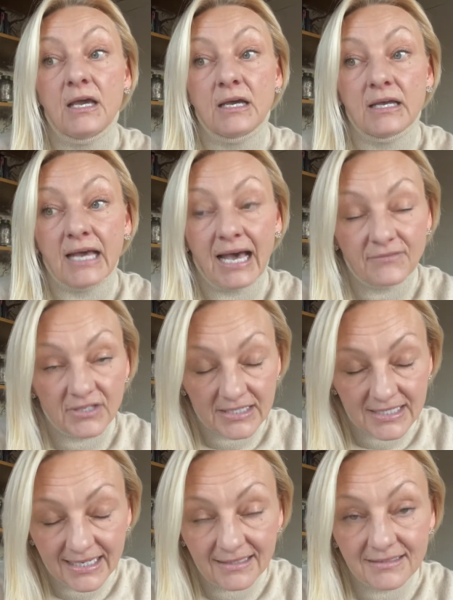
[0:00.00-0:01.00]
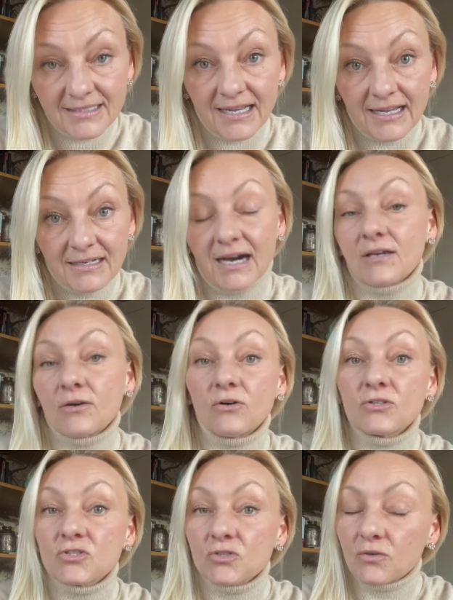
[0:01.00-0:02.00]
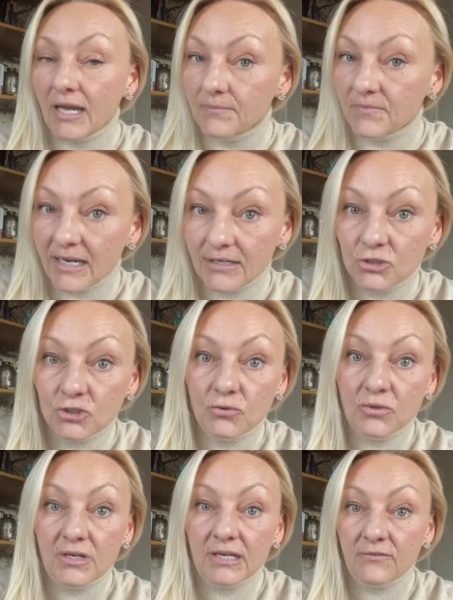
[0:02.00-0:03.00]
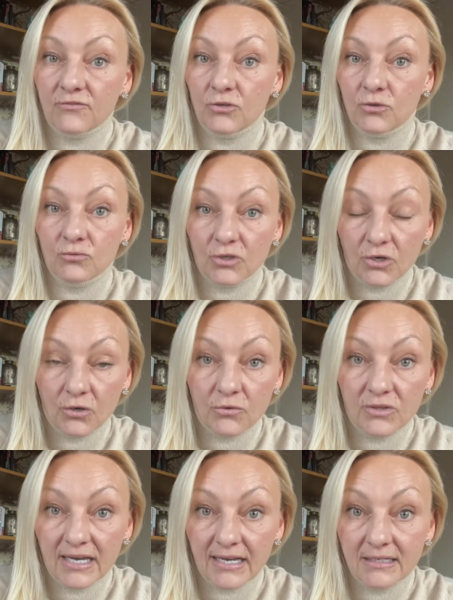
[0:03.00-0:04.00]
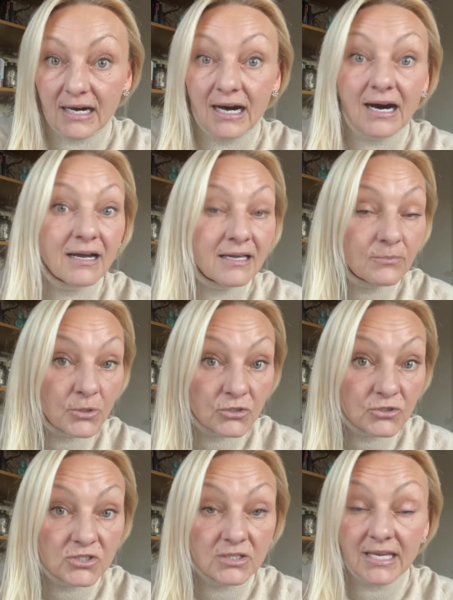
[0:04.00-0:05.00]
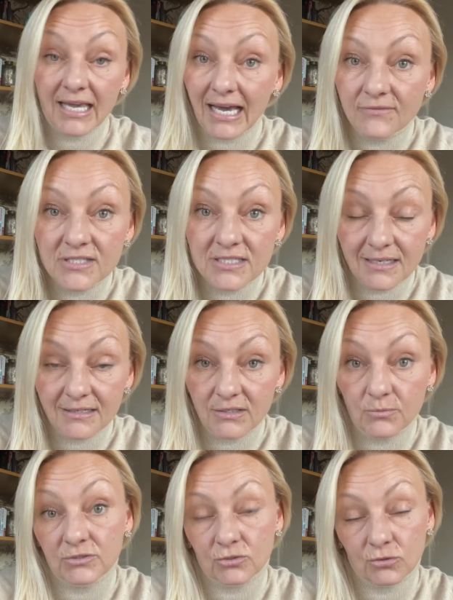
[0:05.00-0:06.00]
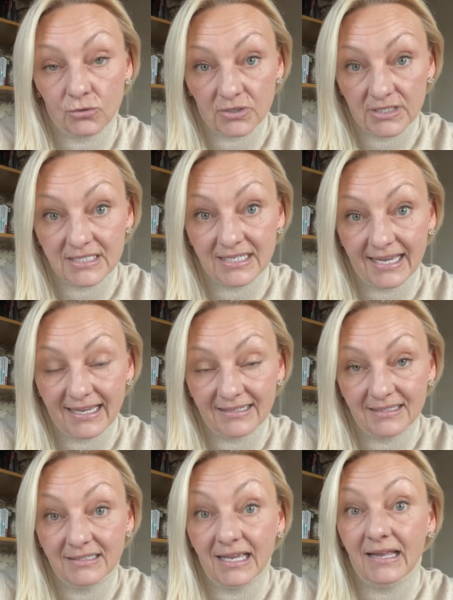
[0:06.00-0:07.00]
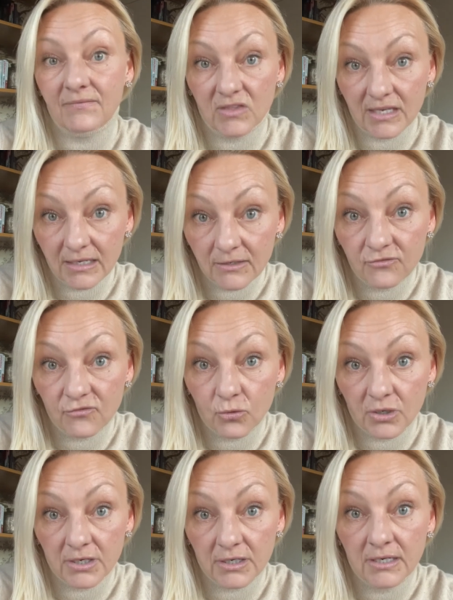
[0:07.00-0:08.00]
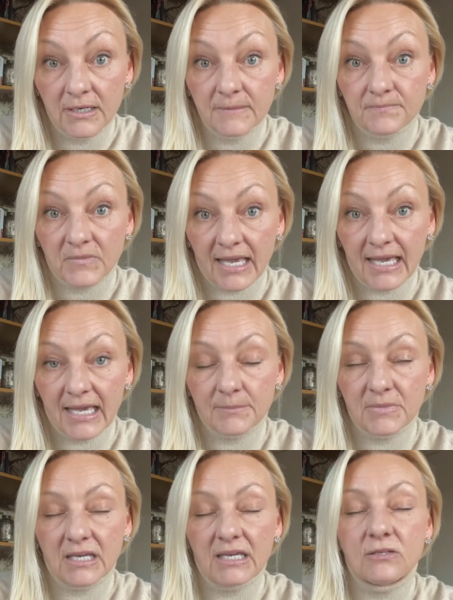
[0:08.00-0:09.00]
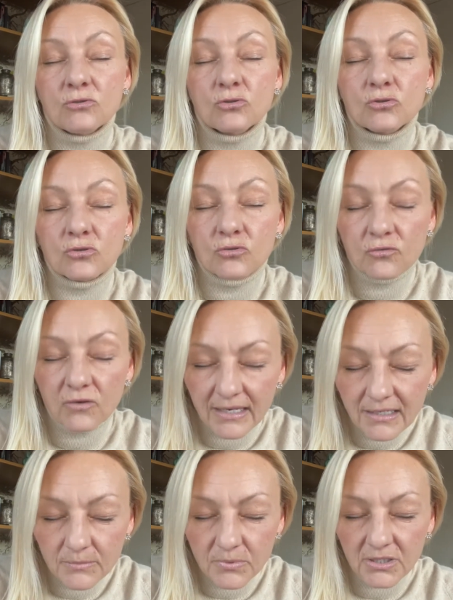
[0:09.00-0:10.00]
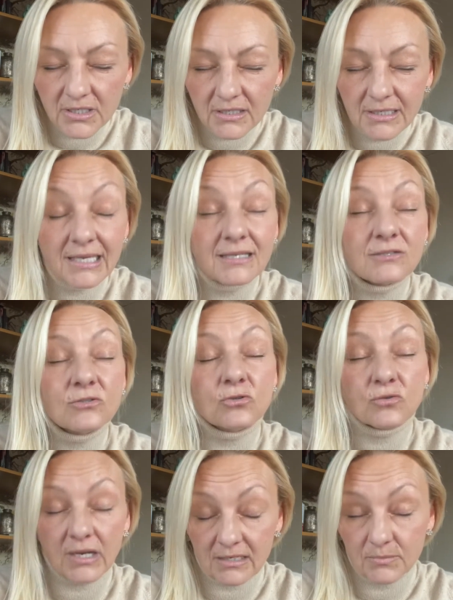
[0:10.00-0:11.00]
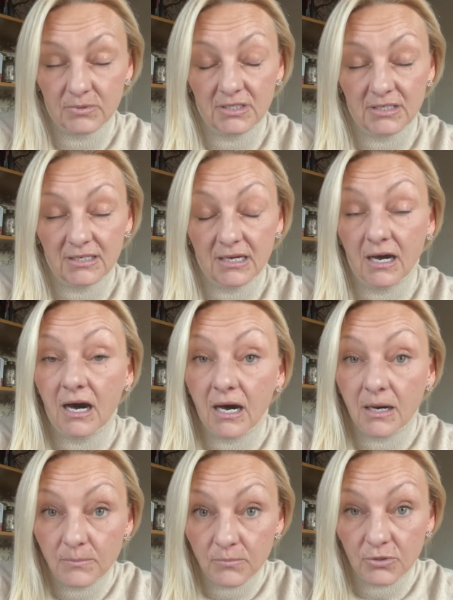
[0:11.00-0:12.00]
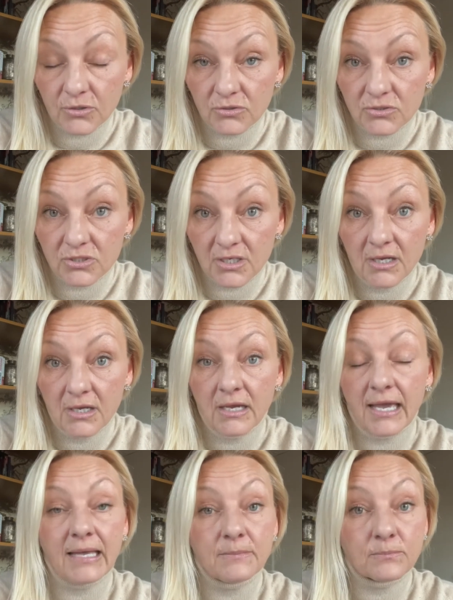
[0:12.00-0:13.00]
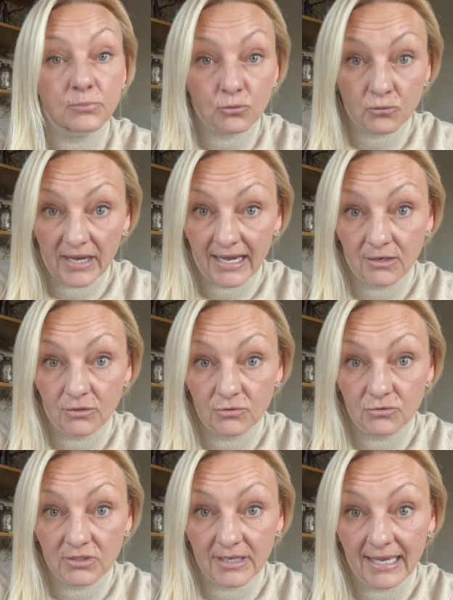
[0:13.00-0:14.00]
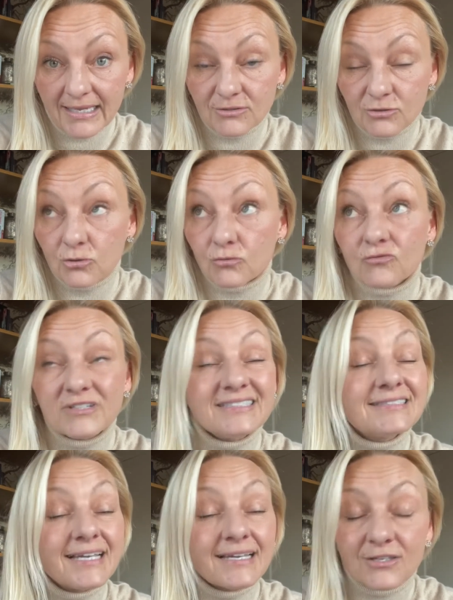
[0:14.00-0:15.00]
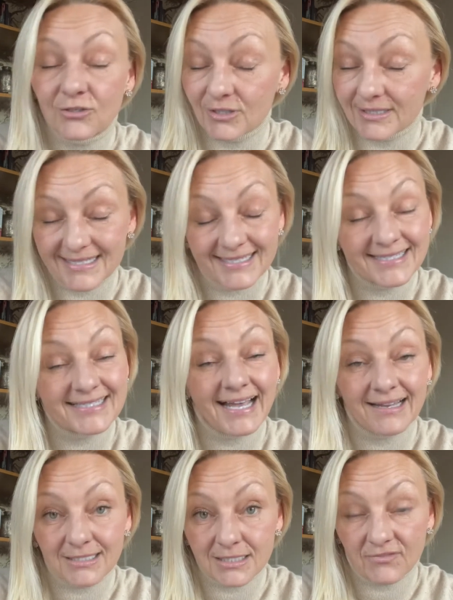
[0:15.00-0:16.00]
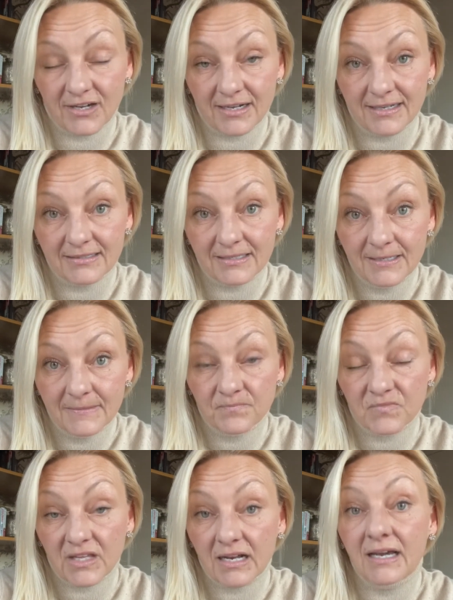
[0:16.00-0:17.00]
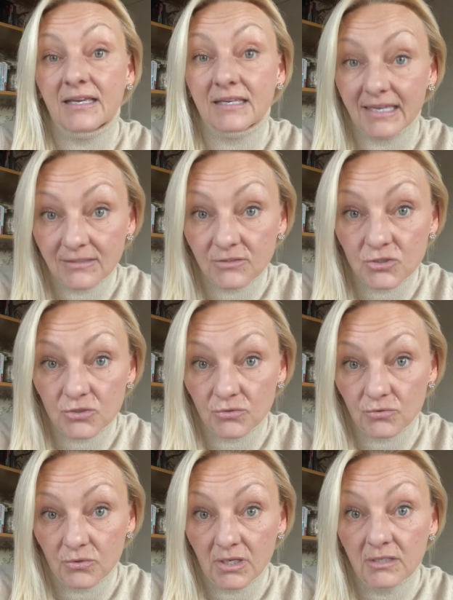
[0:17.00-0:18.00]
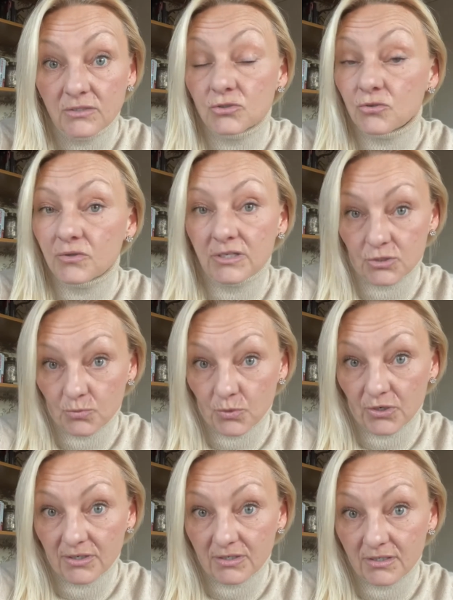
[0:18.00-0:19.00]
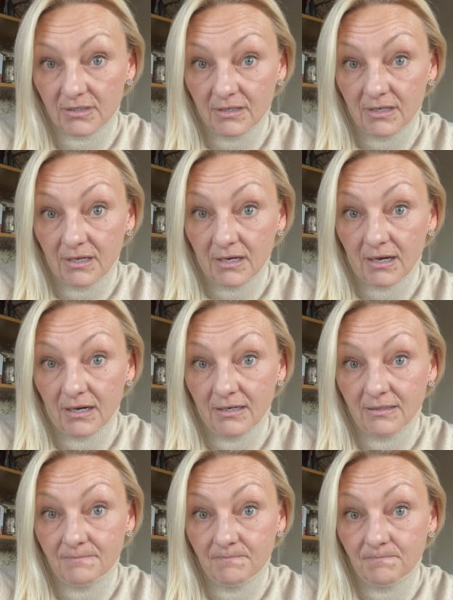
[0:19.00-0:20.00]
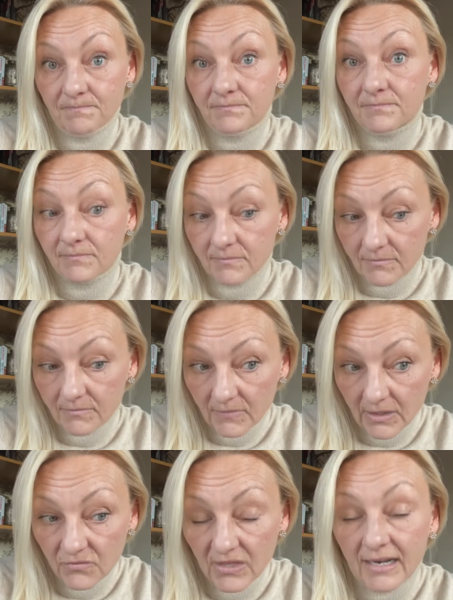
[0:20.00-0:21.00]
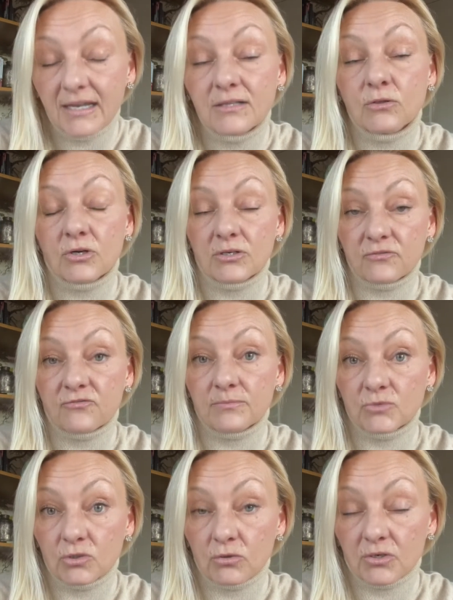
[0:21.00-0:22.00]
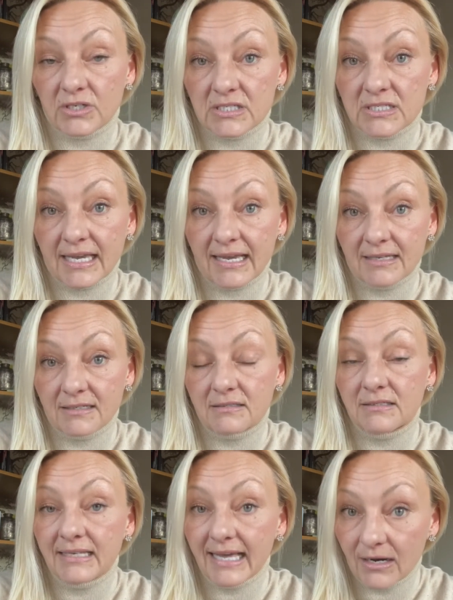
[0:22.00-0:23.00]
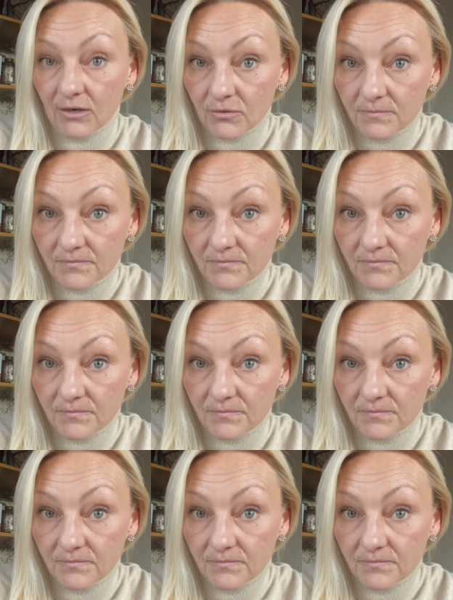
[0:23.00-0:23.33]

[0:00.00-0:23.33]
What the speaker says: Having said that, I also am not sure if you know that I personally have studied with Dolores Cannon and therefore am incredibly, incredibly humbled and proud and ridiculously satisfied that I get to do this work that I learned from Dolores Cannon. Now,